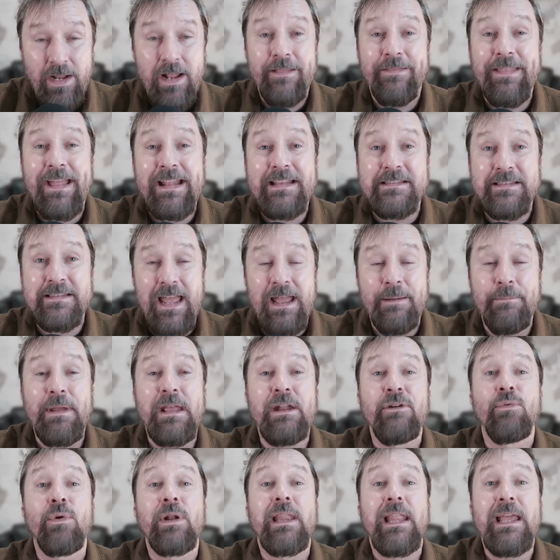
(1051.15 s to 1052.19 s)
That's them in
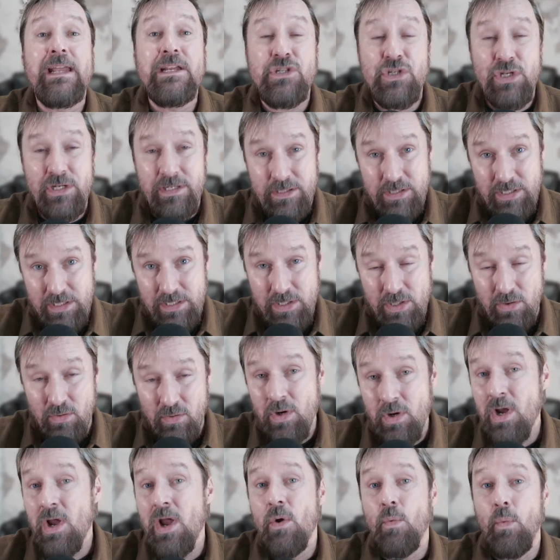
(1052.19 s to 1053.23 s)
relation to you.
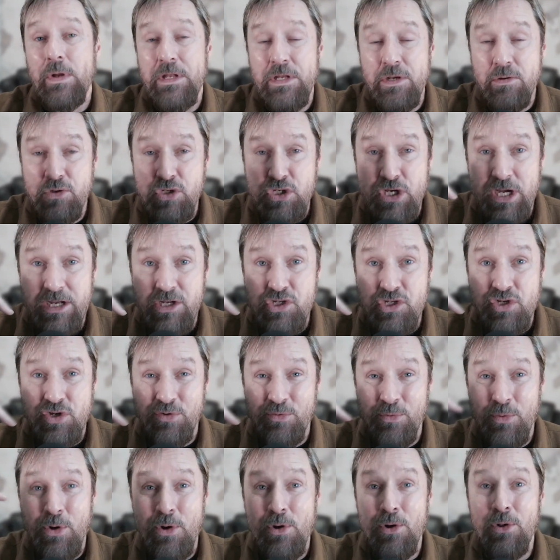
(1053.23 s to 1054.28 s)
When you change your
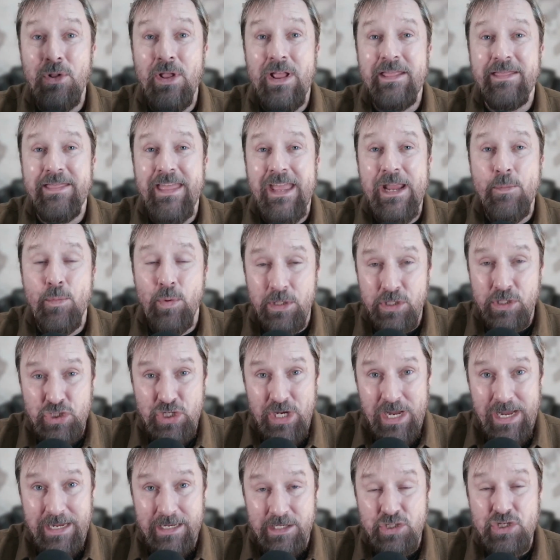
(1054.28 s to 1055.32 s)
role, they will
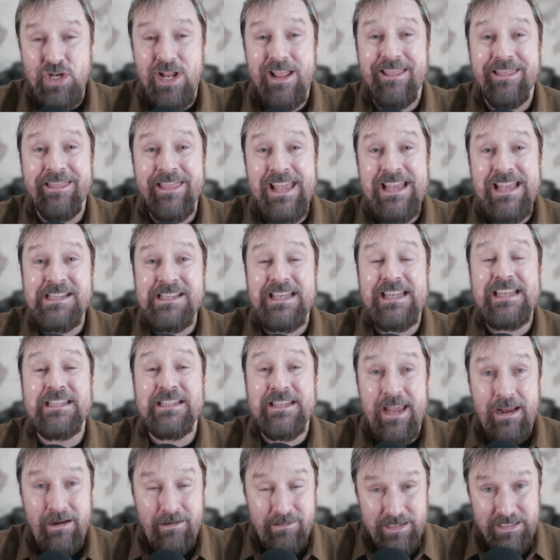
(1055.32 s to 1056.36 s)
change. This is
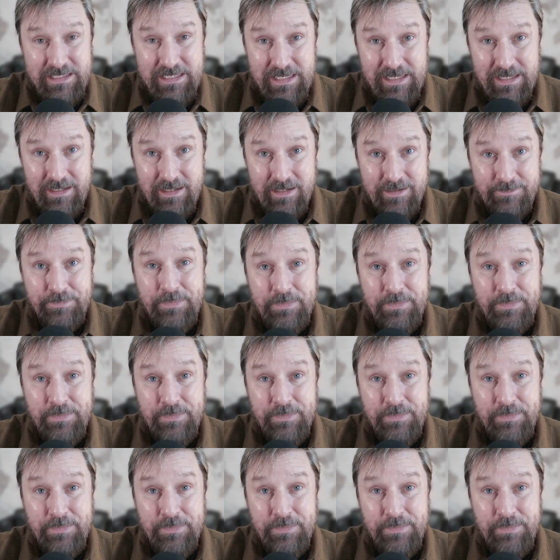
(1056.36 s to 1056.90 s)
guaranteed.